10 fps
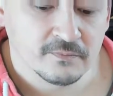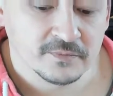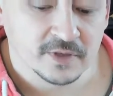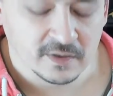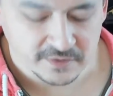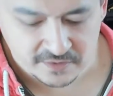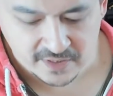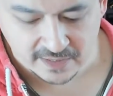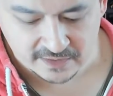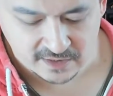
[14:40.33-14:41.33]
you
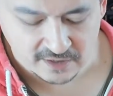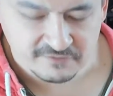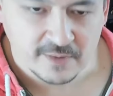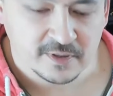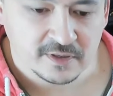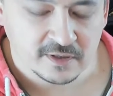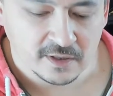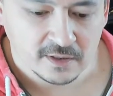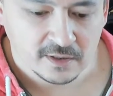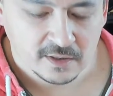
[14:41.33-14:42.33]
get these like replica